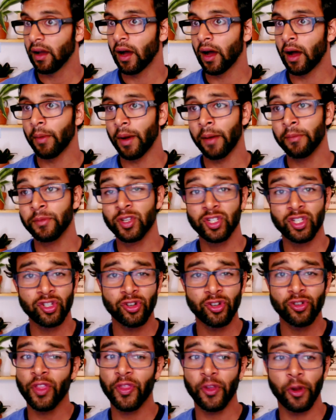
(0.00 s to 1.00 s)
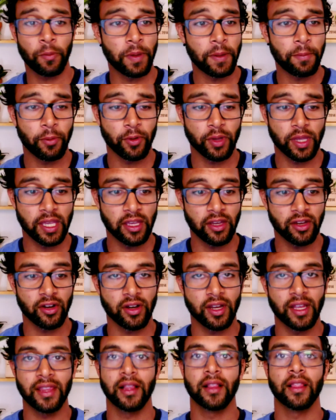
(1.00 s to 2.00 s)
I'm sure that there are people
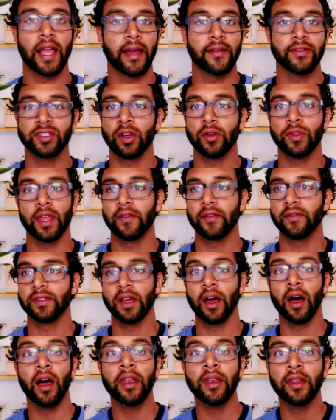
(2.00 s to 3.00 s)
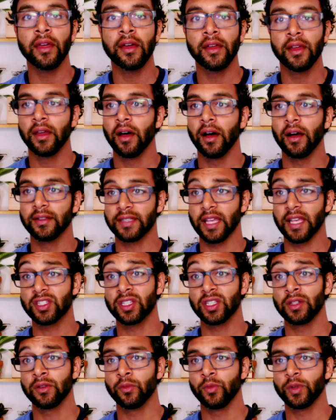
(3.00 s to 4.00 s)
here in the live show that have done a
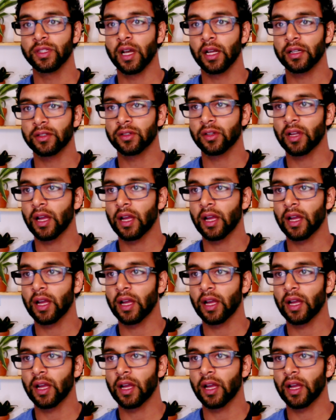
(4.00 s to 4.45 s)
session with Dr.